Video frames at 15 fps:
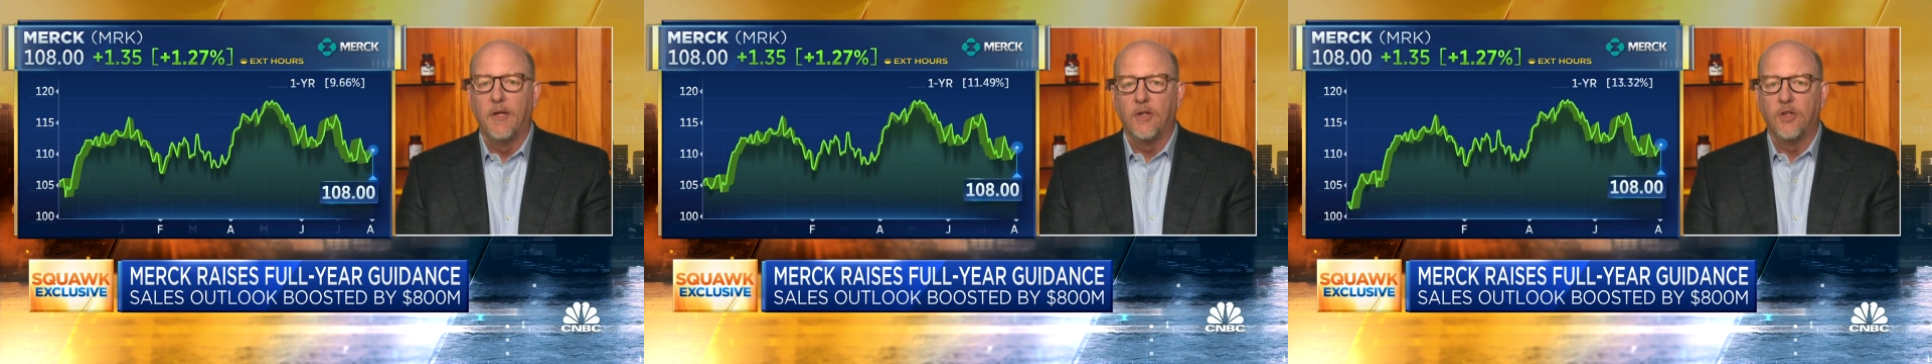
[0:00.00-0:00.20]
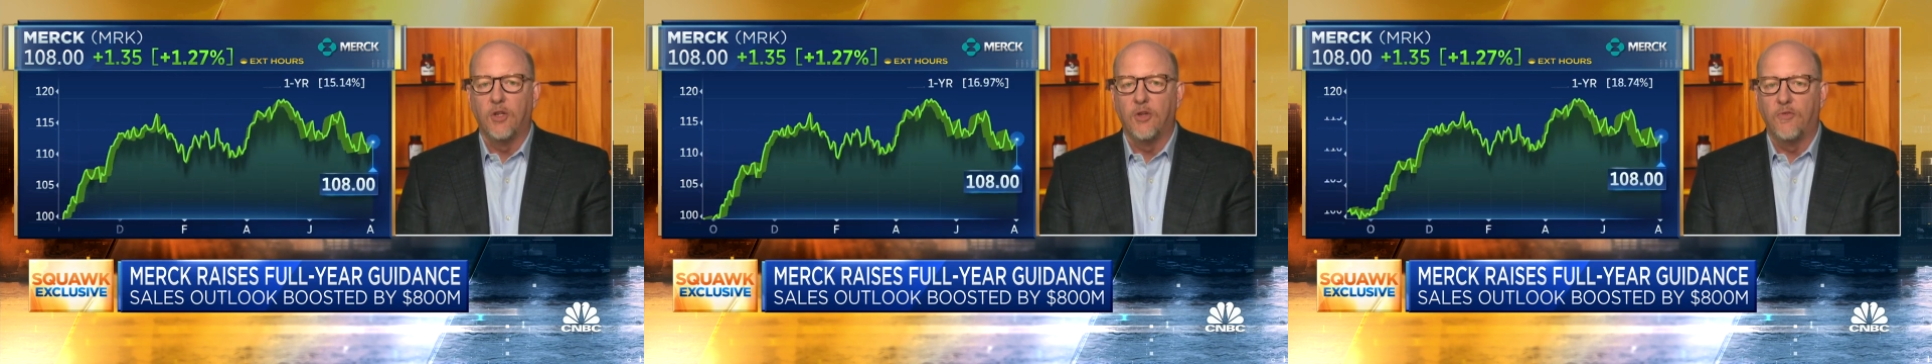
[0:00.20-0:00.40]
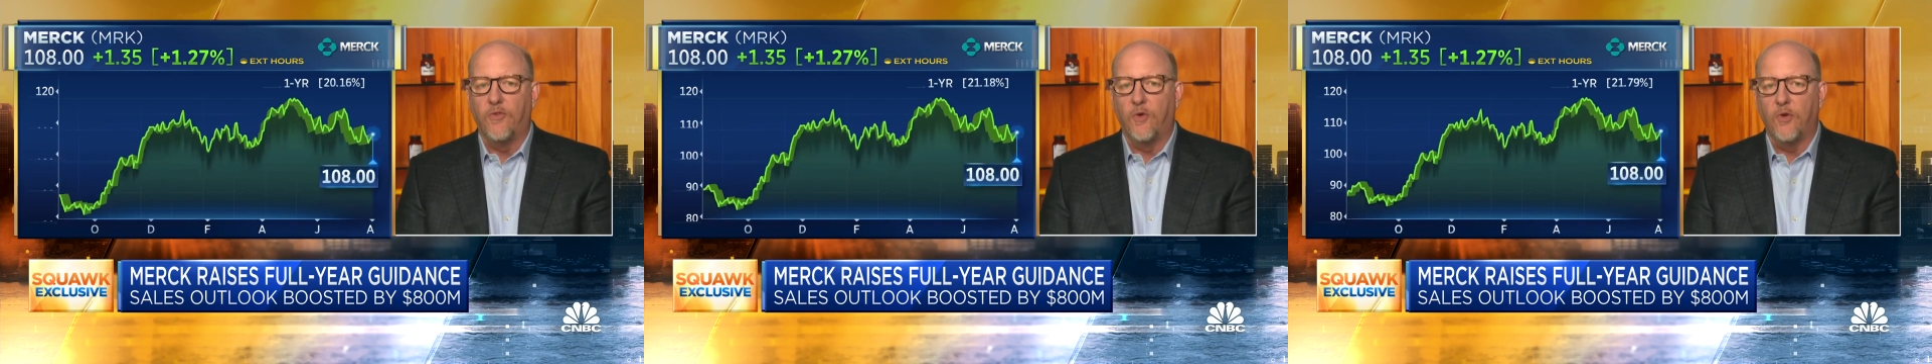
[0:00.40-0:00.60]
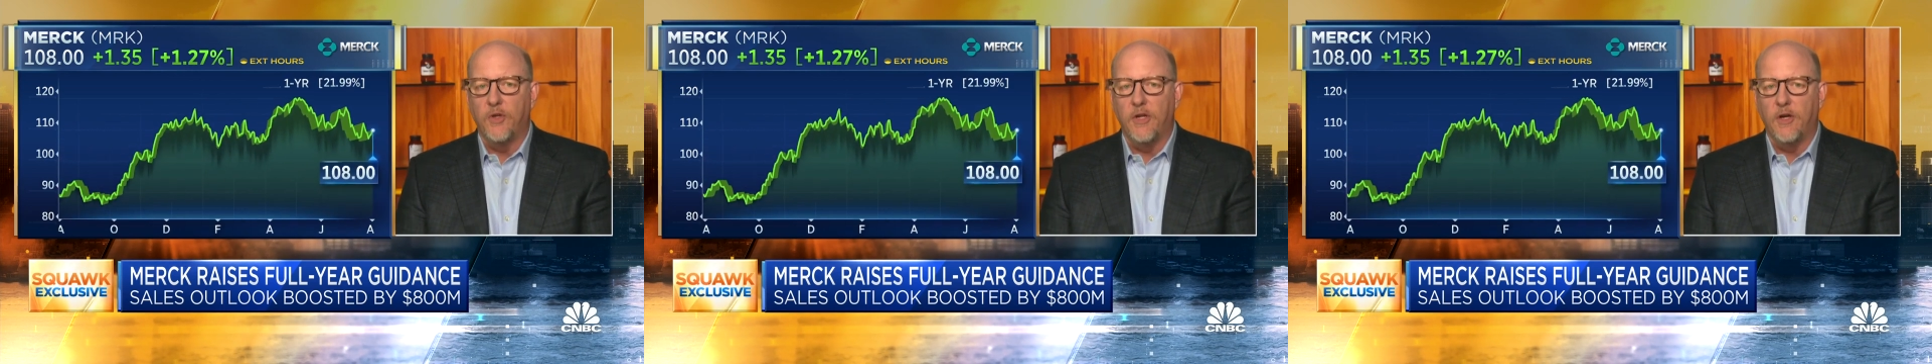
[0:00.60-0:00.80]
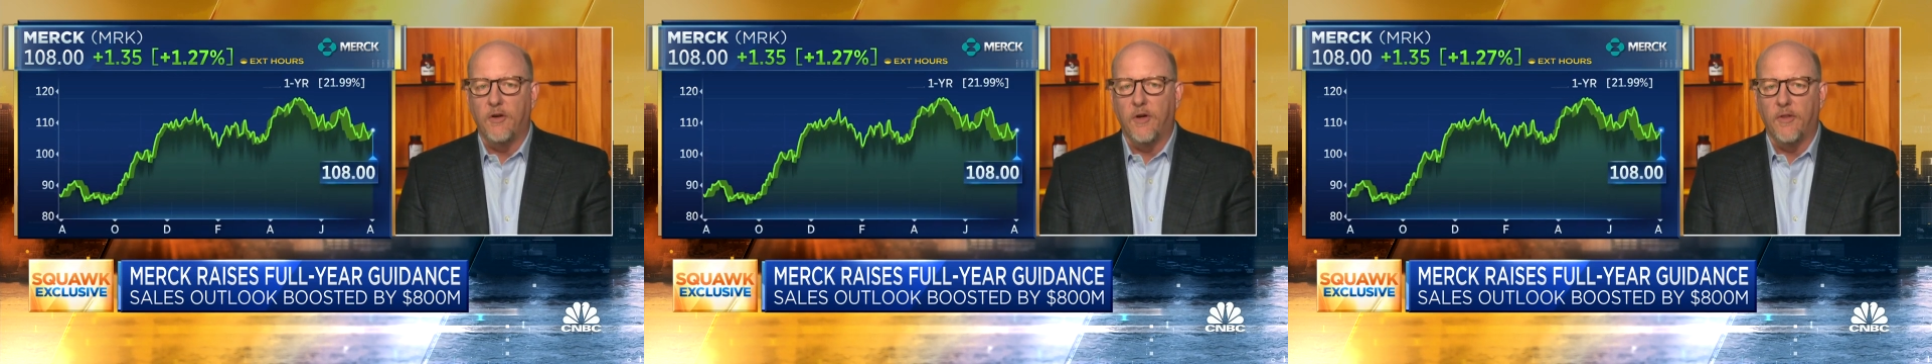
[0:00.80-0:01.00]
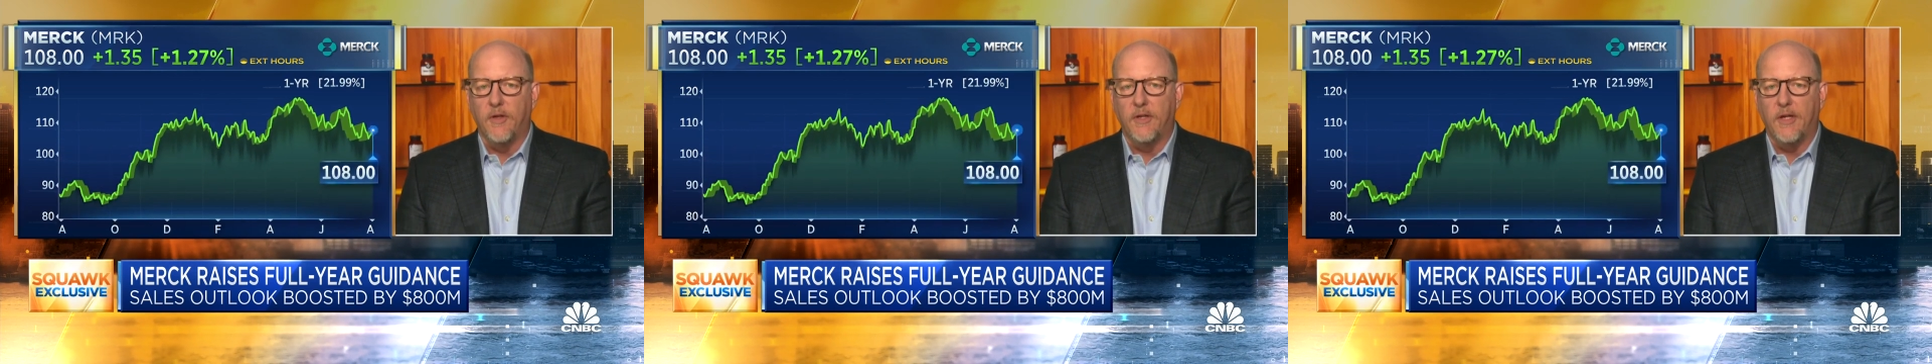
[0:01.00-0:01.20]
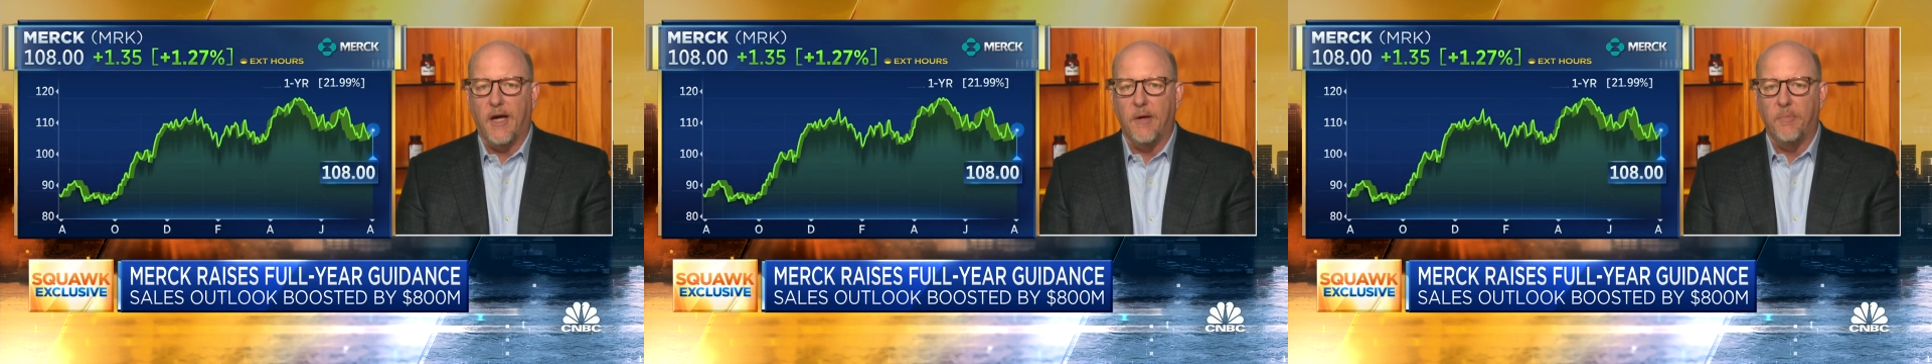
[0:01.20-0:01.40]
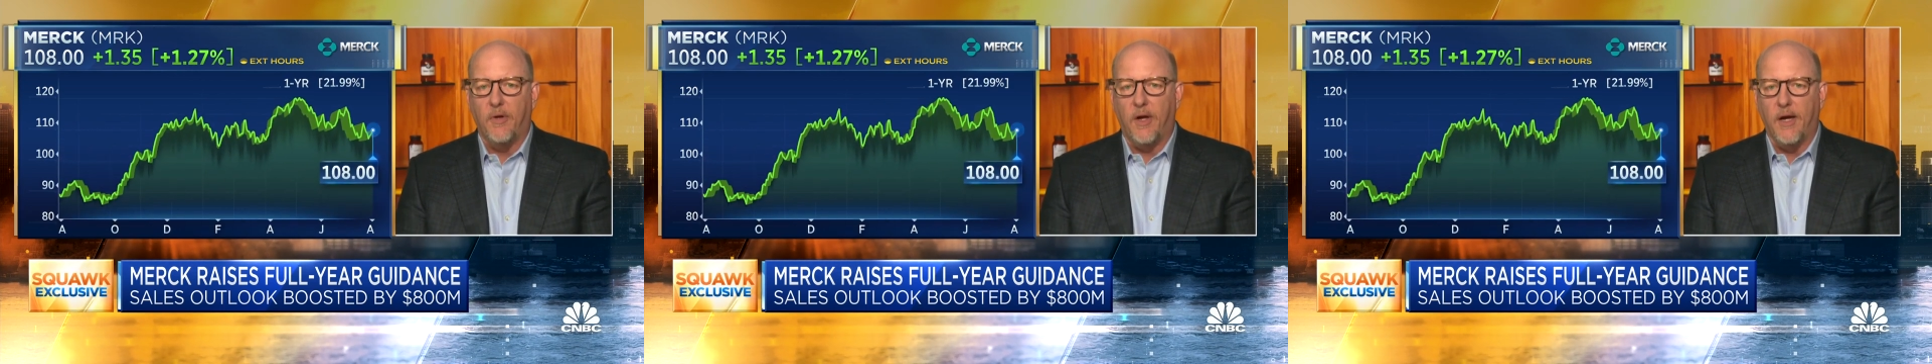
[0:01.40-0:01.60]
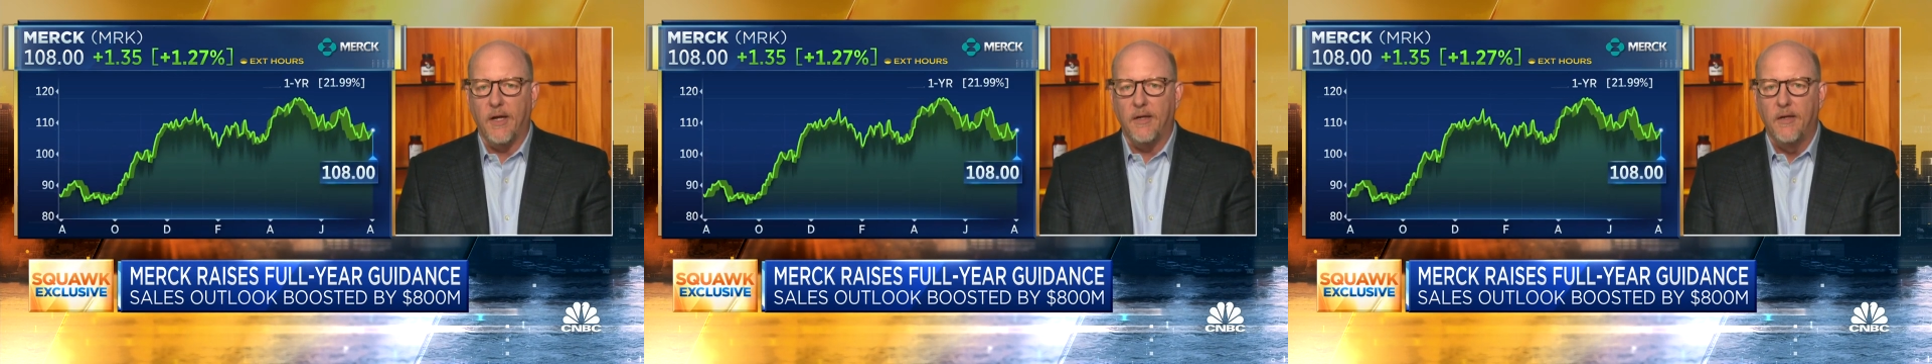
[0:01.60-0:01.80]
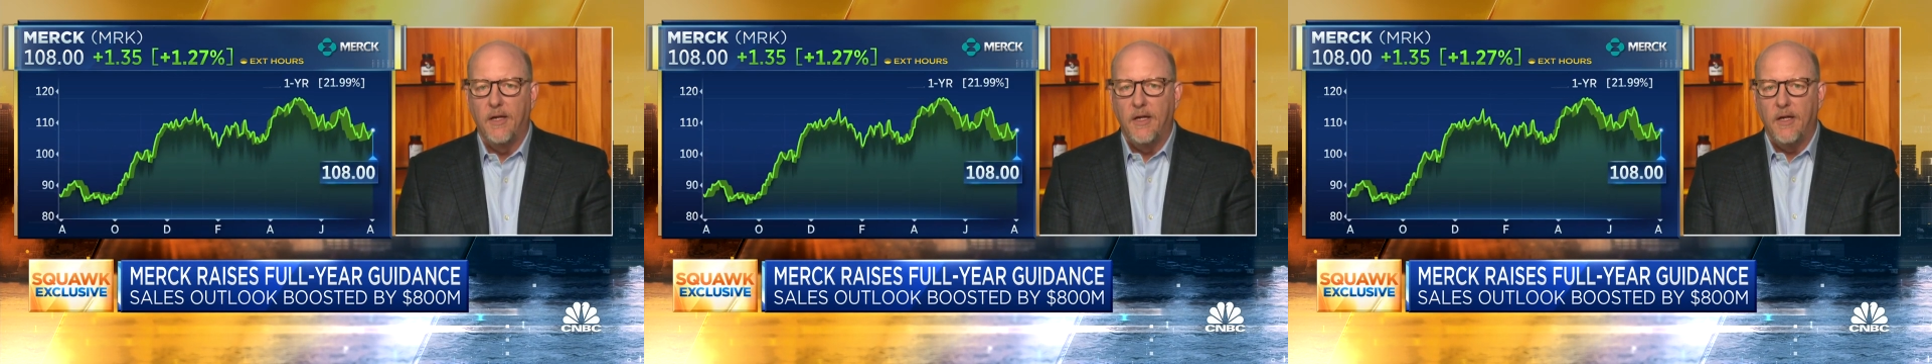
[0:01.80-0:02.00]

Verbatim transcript: to the full year on the top line.